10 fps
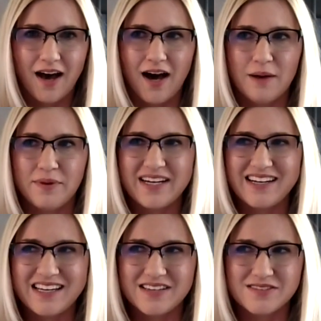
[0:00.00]
but
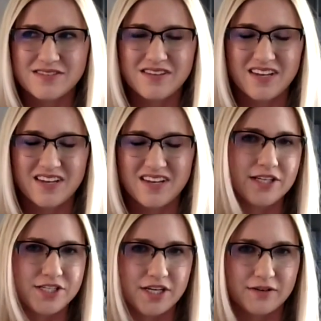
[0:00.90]
it is a
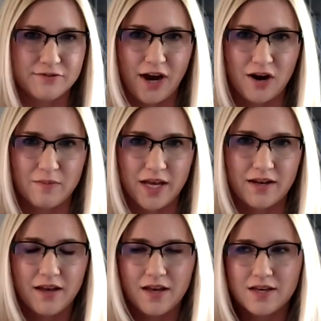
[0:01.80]
challenging environment.